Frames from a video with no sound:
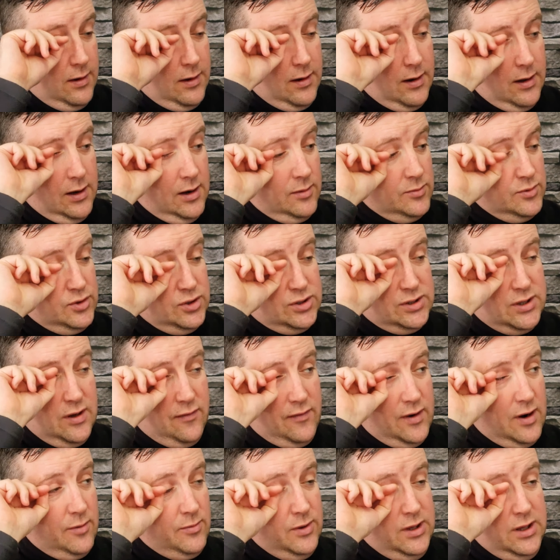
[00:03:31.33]
and I'm just
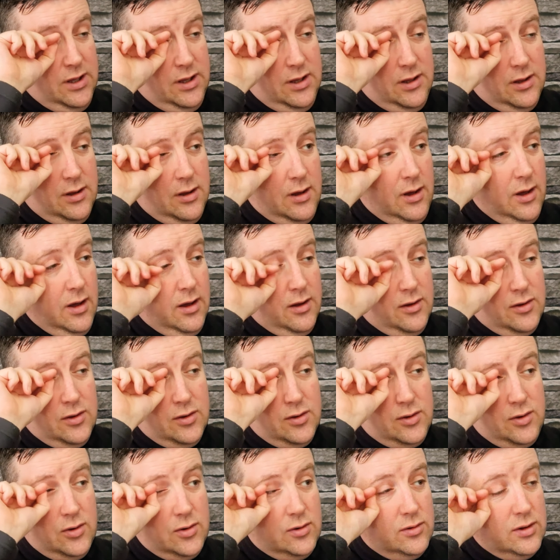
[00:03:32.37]
having a wee
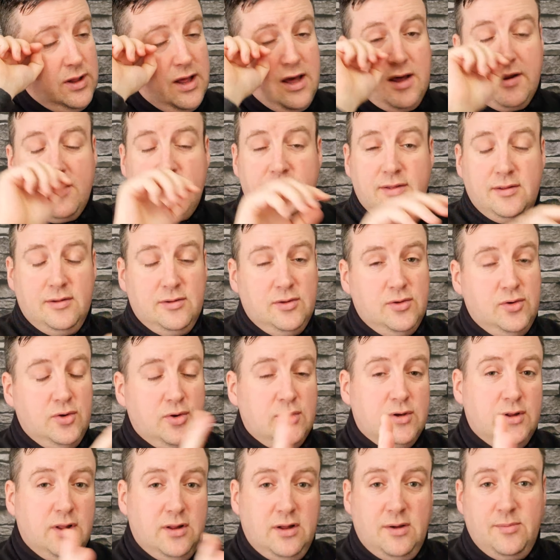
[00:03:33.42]
Google Earth and
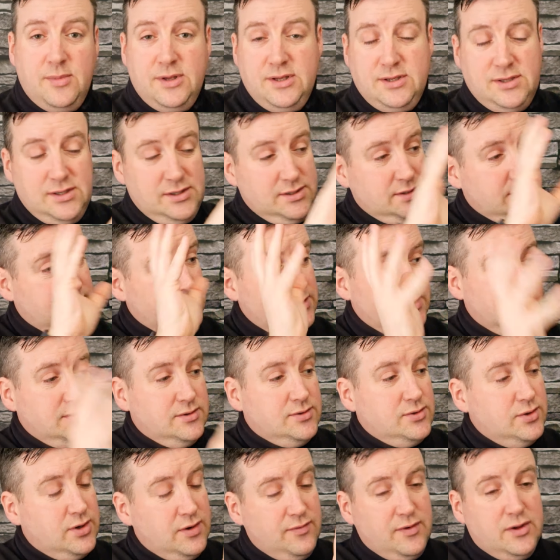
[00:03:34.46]
Google Images and
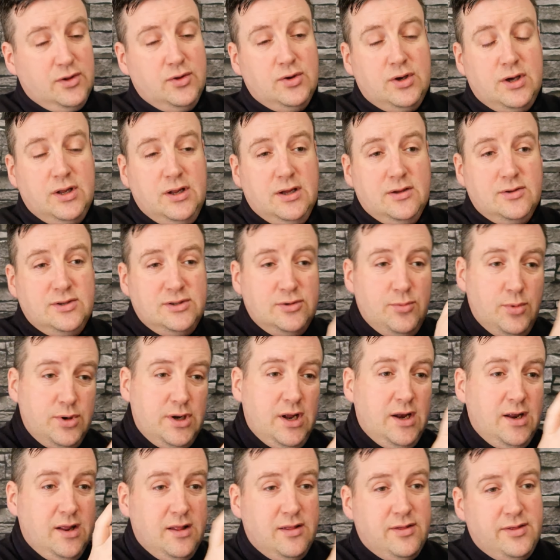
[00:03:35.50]
sort of looking at, zooming
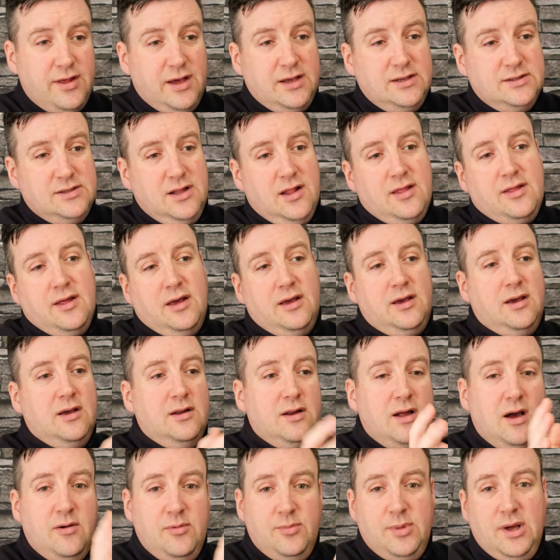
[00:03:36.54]
in at things and thinking
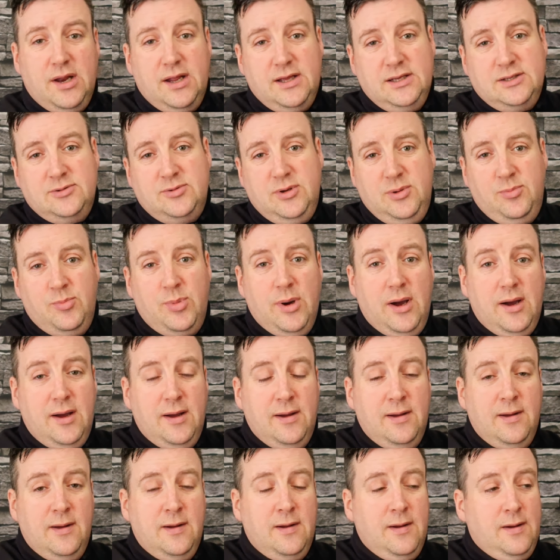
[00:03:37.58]
that would be a nice wee bit,
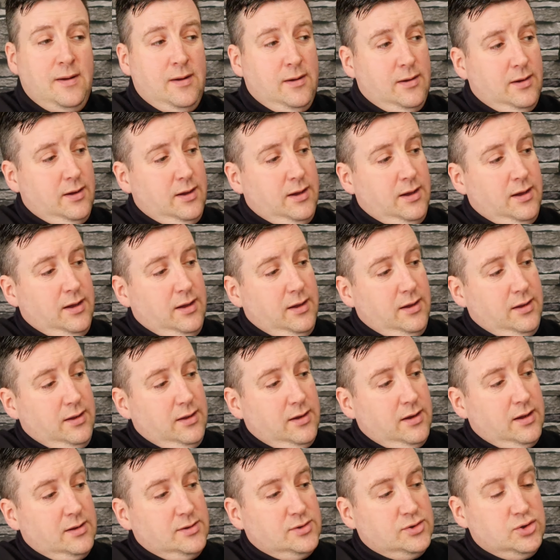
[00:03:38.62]

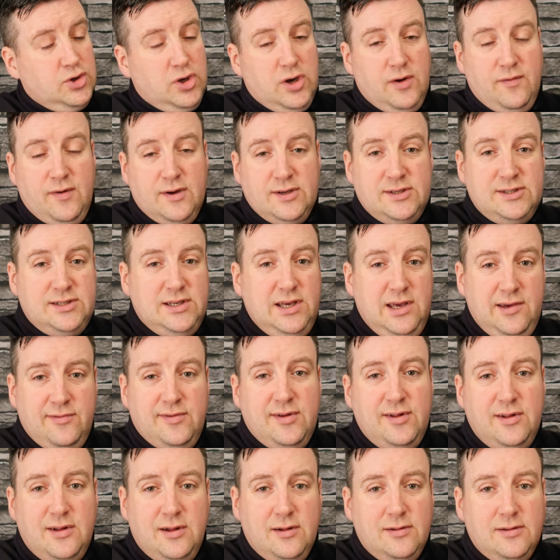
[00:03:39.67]
and sort of
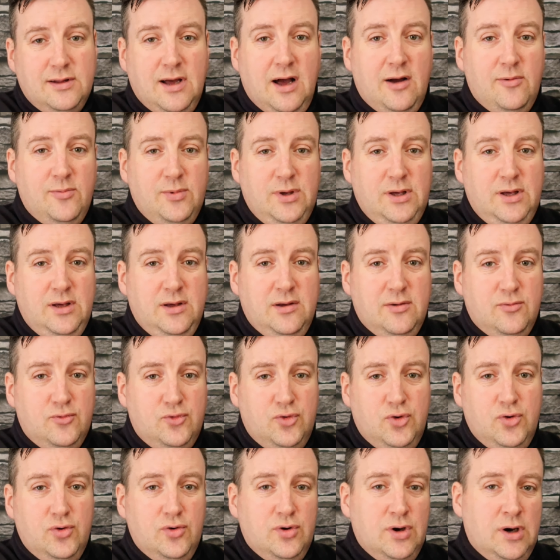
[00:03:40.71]
saving that wee
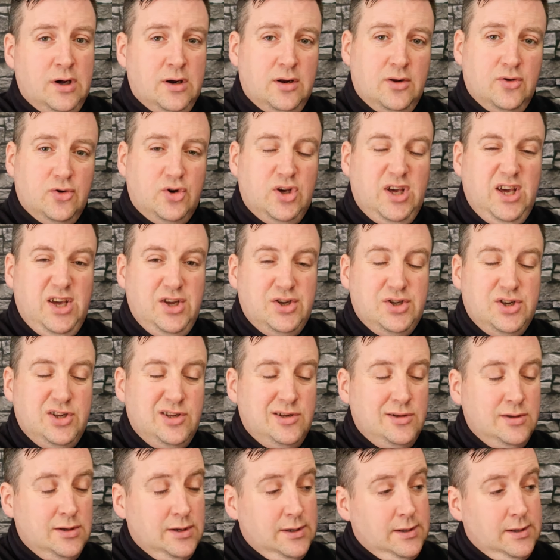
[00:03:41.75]
route or location